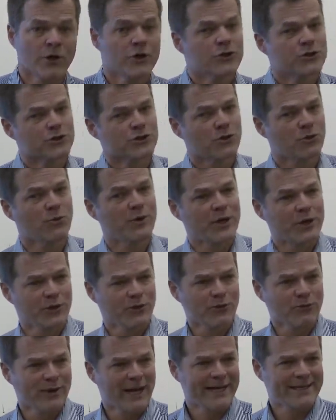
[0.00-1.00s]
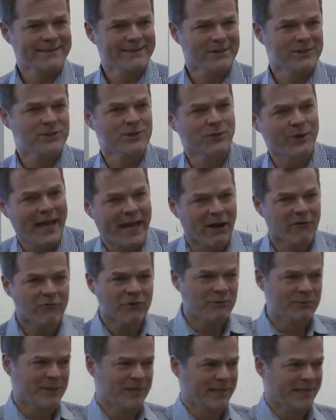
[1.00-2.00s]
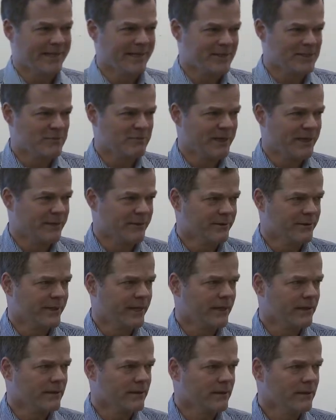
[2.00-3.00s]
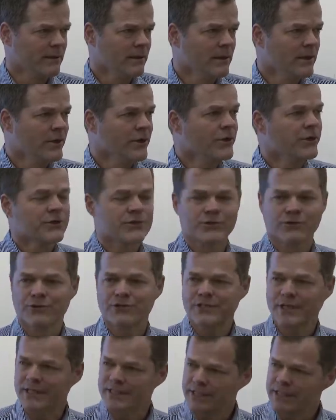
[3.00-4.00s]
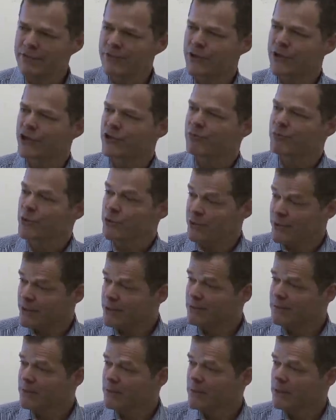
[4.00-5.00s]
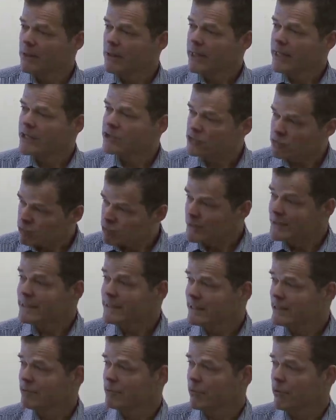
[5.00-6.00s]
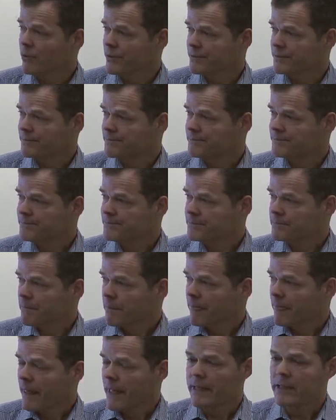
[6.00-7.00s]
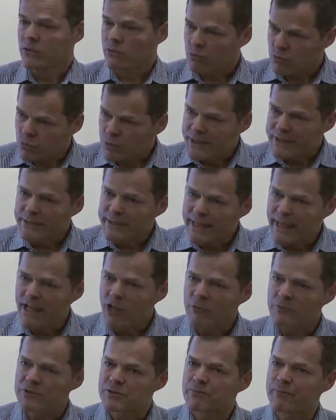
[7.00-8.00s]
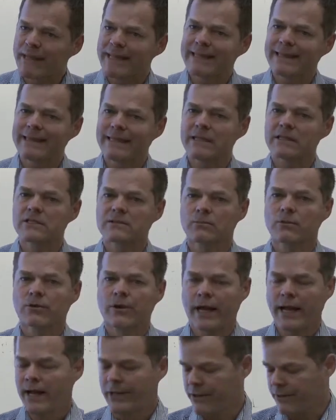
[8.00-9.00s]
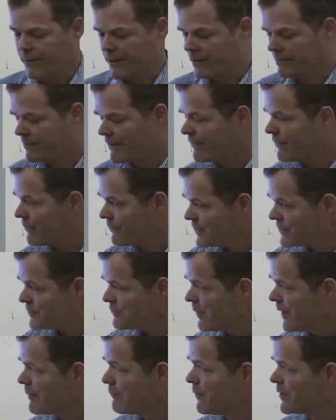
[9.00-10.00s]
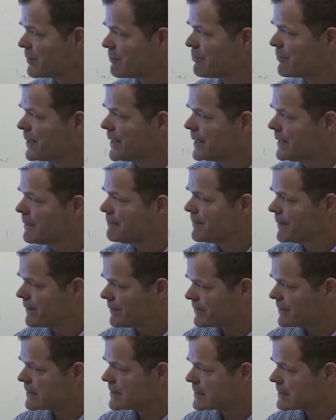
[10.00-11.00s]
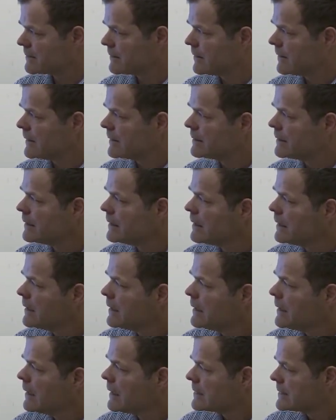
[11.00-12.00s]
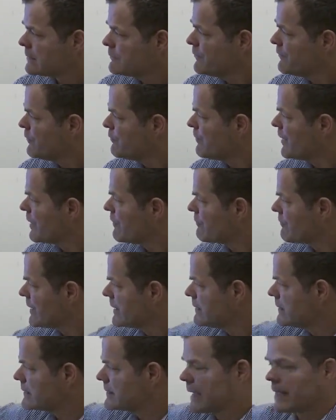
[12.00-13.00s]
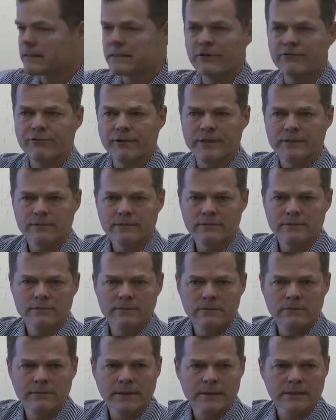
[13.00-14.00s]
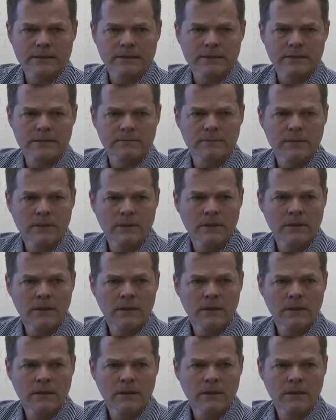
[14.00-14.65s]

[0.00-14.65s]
So we correct it, so everybody gets better data. So this idea of a community is really important, and it really helps make things more accurate. And my, the reason why I want to bring it up here at this slide, some of you may have read this, Antifragile by Nassim.